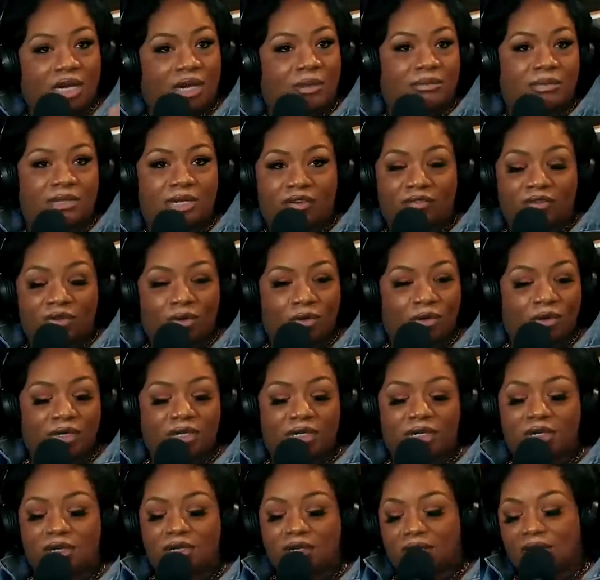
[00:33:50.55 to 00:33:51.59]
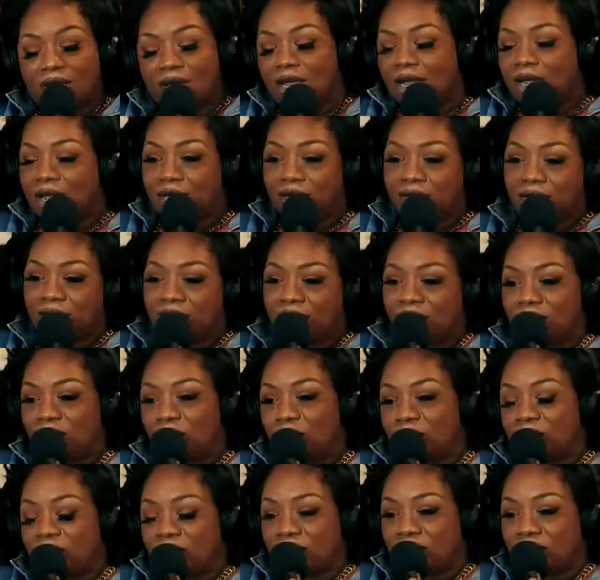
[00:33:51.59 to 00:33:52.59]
I'm never going again, and I never went